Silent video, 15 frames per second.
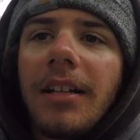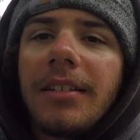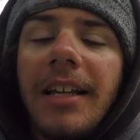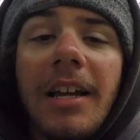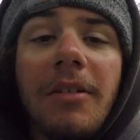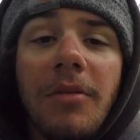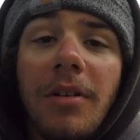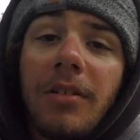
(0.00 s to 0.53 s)

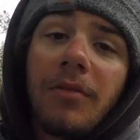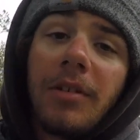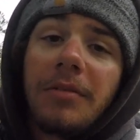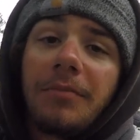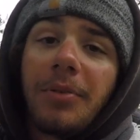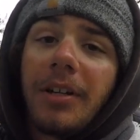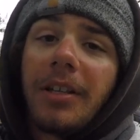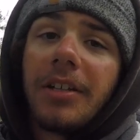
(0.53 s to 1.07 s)
Day 1
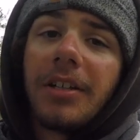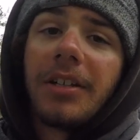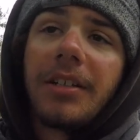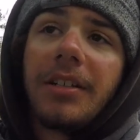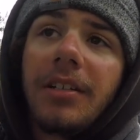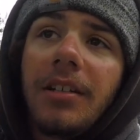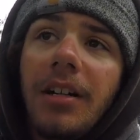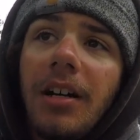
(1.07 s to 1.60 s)
went pretty
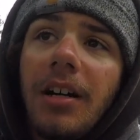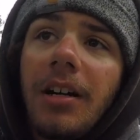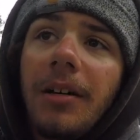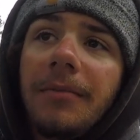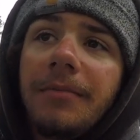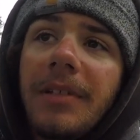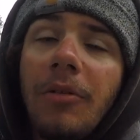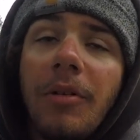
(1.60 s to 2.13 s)
good.
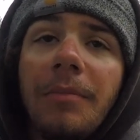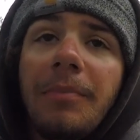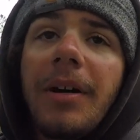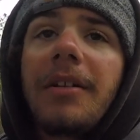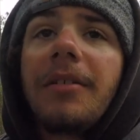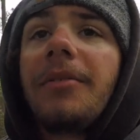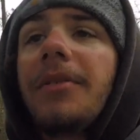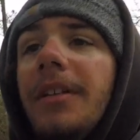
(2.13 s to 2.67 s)
It went
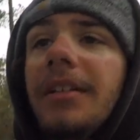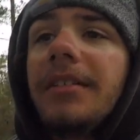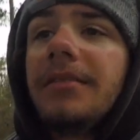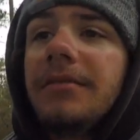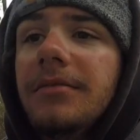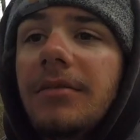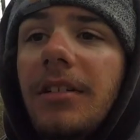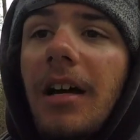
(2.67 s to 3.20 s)
better
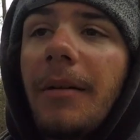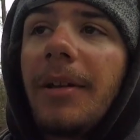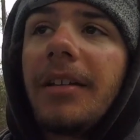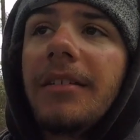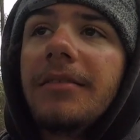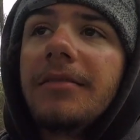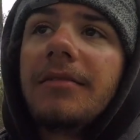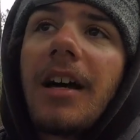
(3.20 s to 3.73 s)
than,
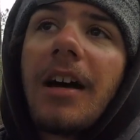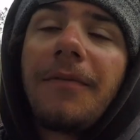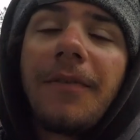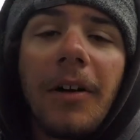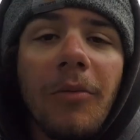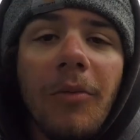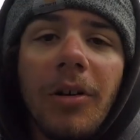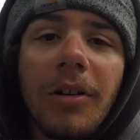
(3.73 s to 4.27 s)
I
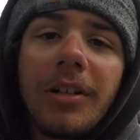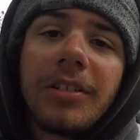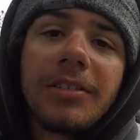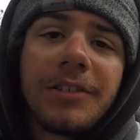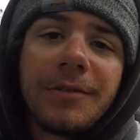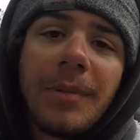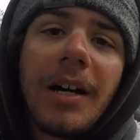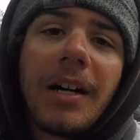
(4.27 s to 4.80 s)
found one
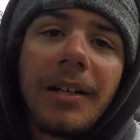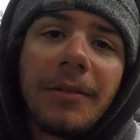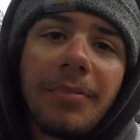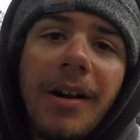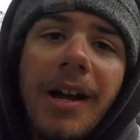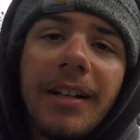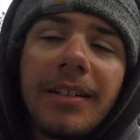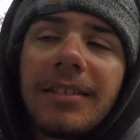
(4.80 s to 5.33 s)
good spot in
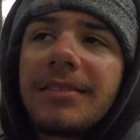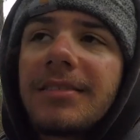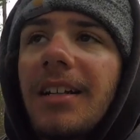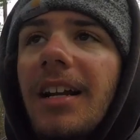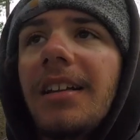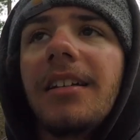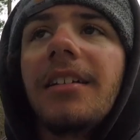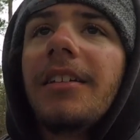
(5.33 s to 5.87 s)
practice,
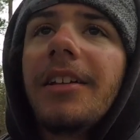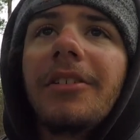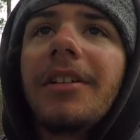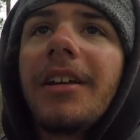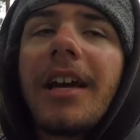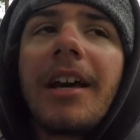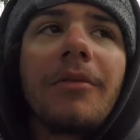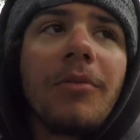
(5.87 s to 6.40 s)
and I literally
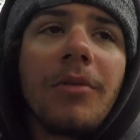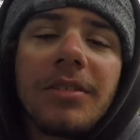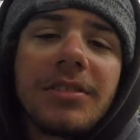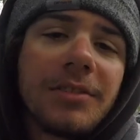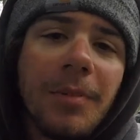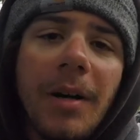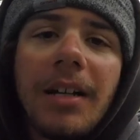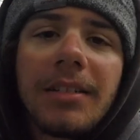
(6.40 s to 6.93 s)
only had
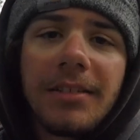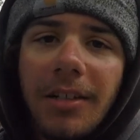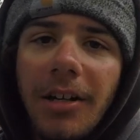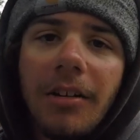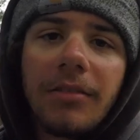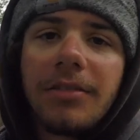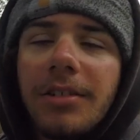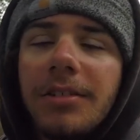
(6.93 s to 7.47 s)
one spot to
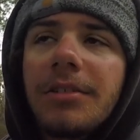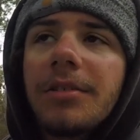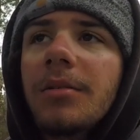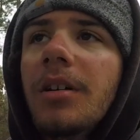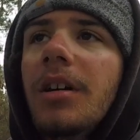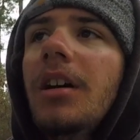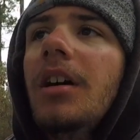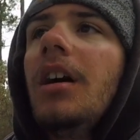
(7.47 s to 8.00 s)
go to,
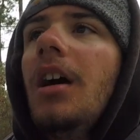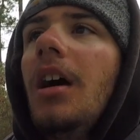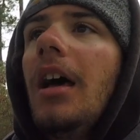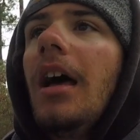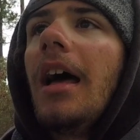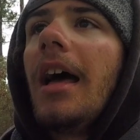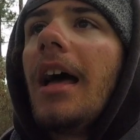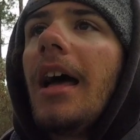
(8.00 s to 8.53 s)

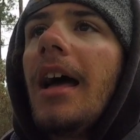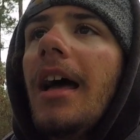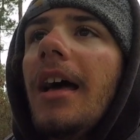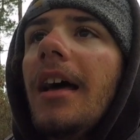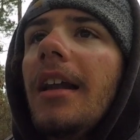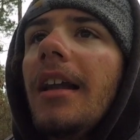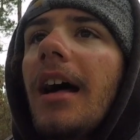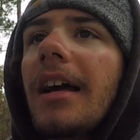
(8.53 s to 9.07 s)

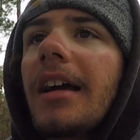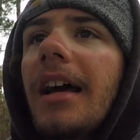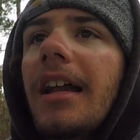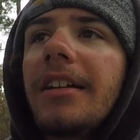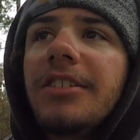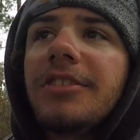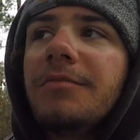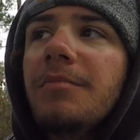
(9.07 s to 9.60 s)
and I
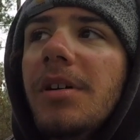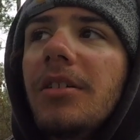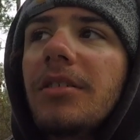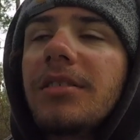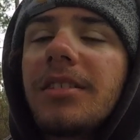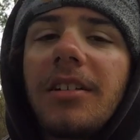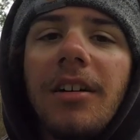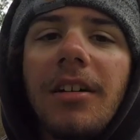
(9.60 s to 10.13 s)
kind of just
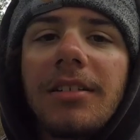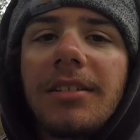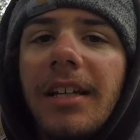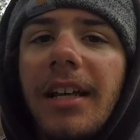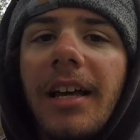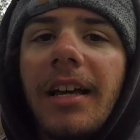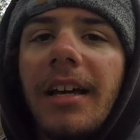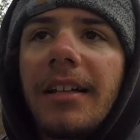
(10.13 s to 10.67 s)
milked it all
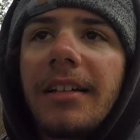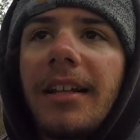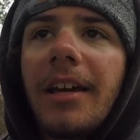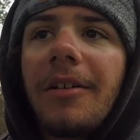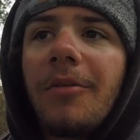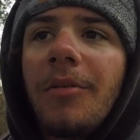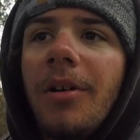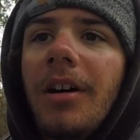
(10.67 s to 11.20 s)
day on
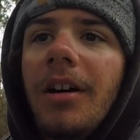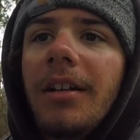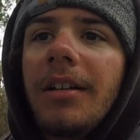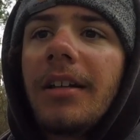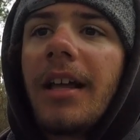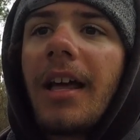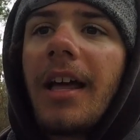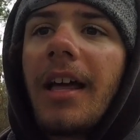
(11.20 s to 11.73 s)
day
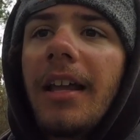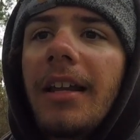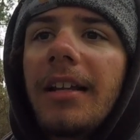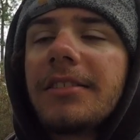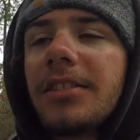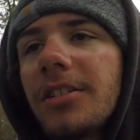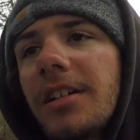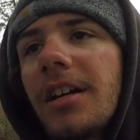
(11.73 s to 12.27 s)
1, and
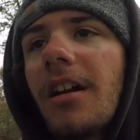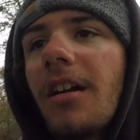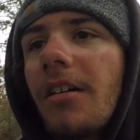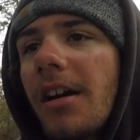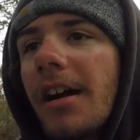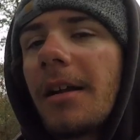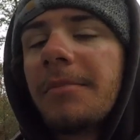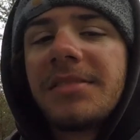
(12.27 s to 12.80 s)
it turned out
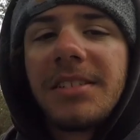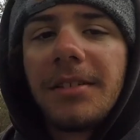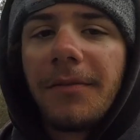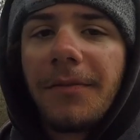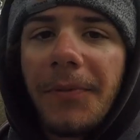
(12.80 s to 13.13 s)
all right. I'm sitting